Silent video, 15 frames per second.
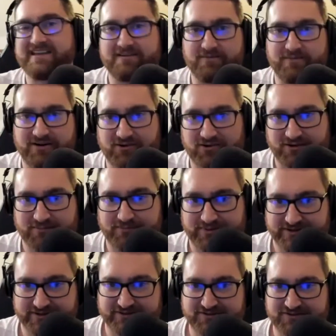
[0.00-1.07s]
on my early
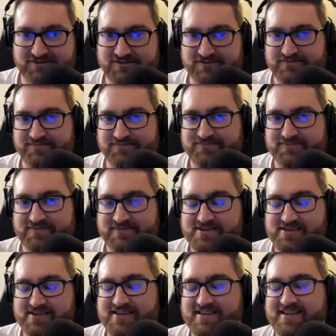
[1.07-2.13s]
builds.
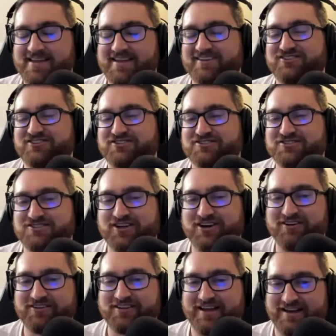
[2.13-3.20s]
It's just
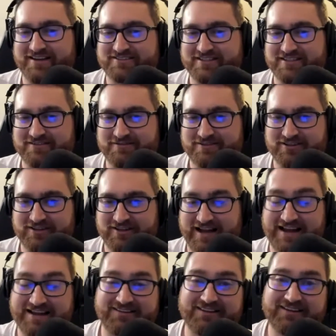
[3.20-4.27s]
tough to actually click.
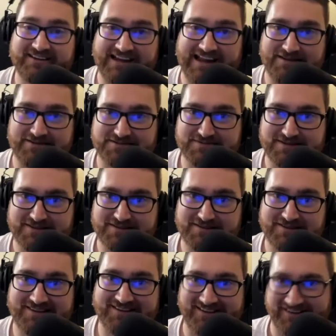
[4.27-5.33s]
I click Cam Smith
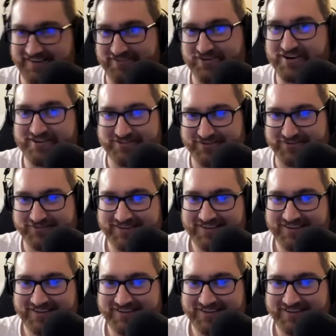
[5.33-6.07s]
and I get rid of him,